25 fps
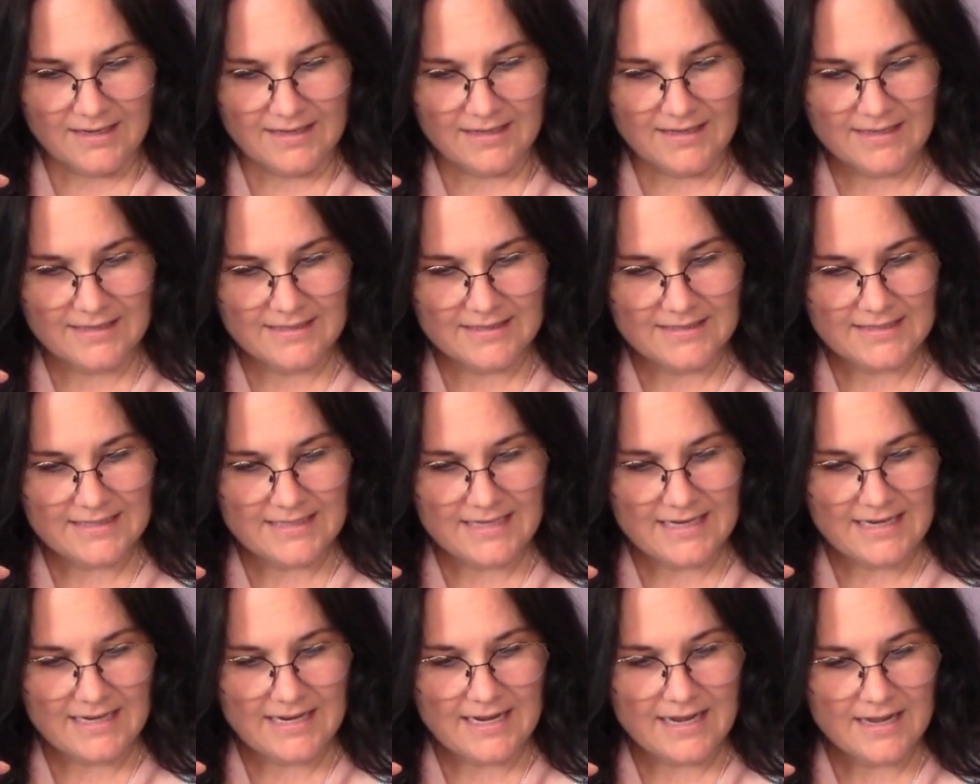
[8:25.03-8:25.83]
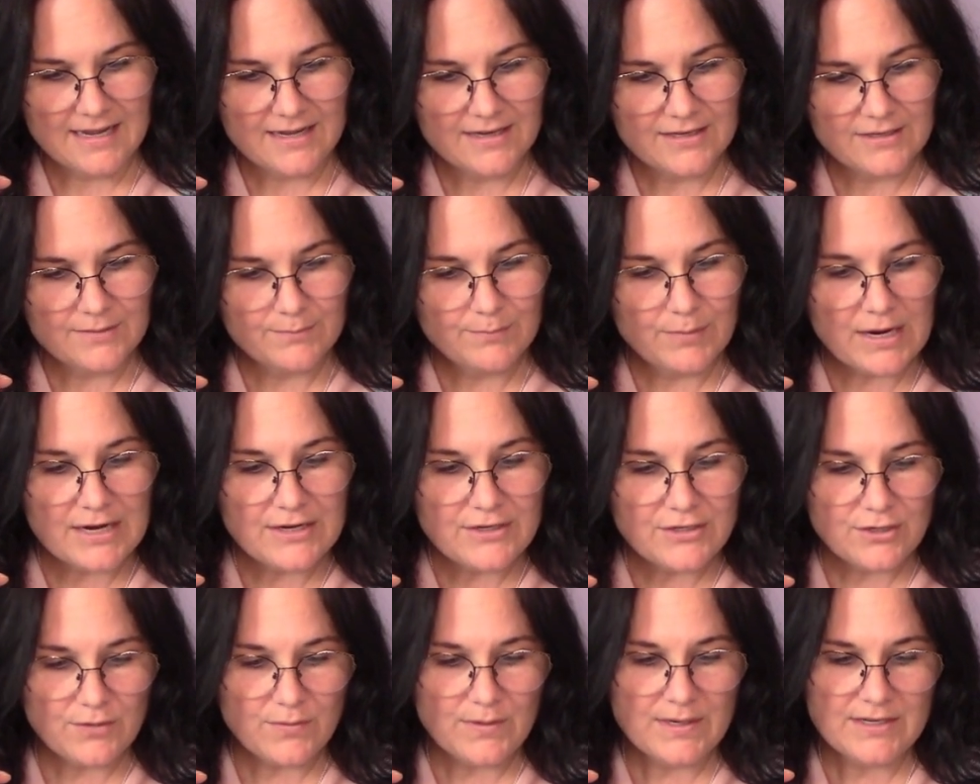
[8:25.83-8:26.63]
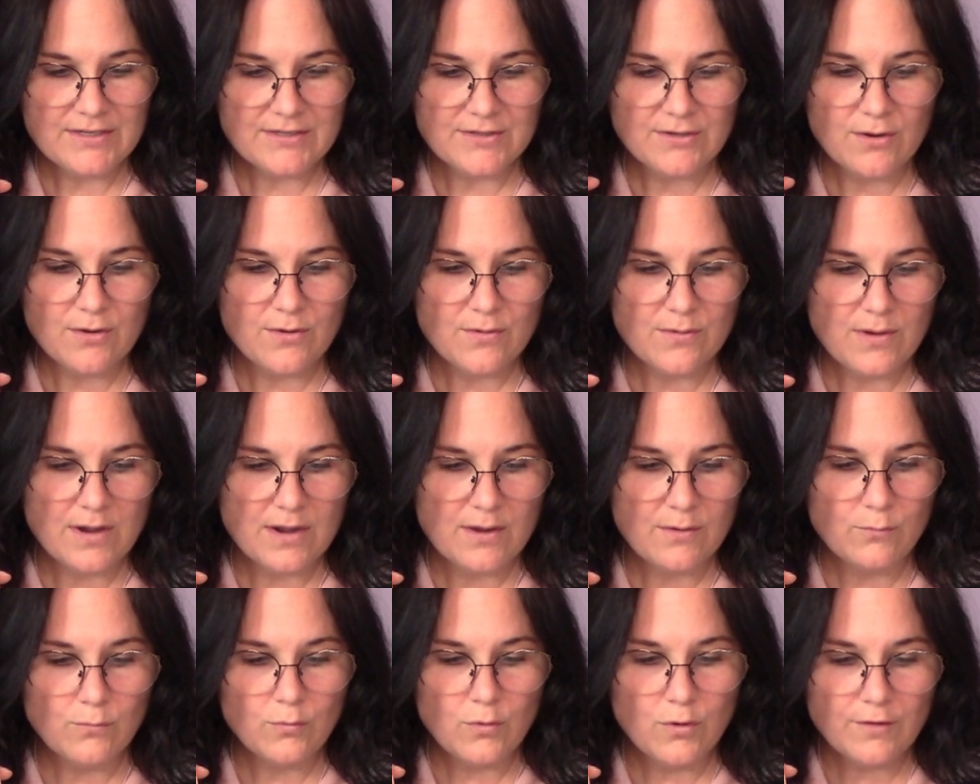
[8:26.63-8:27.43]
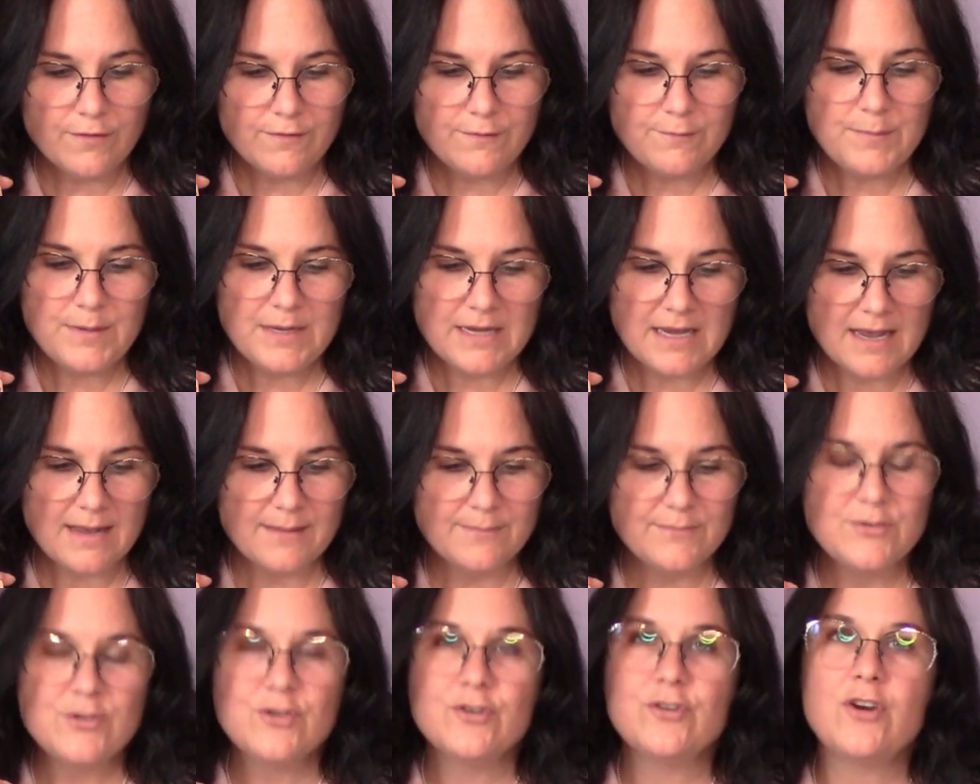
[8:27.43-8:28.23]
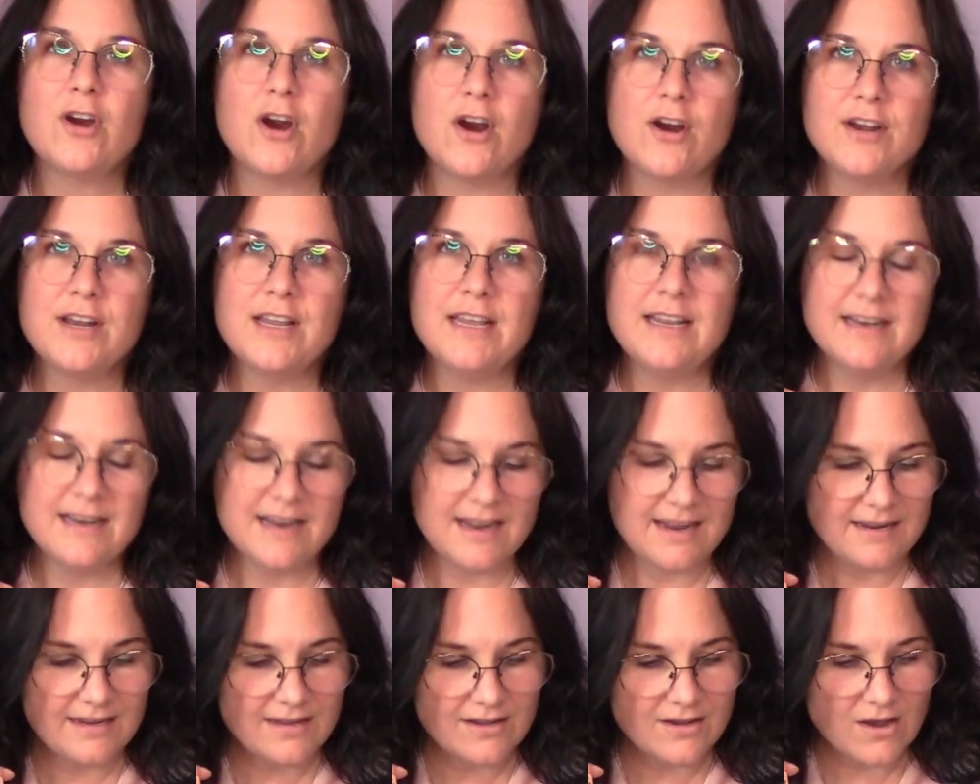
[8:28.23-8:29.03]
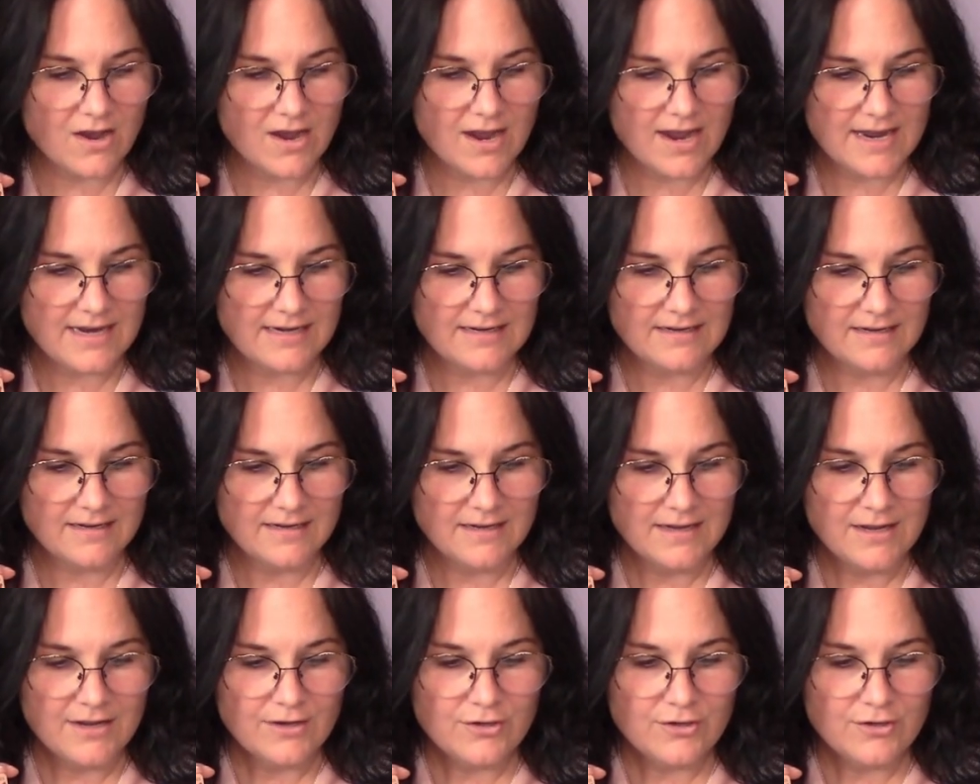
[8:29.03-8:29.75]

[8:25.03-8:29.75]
Let's see. By doing so, Wolf becomes your guardian and guide.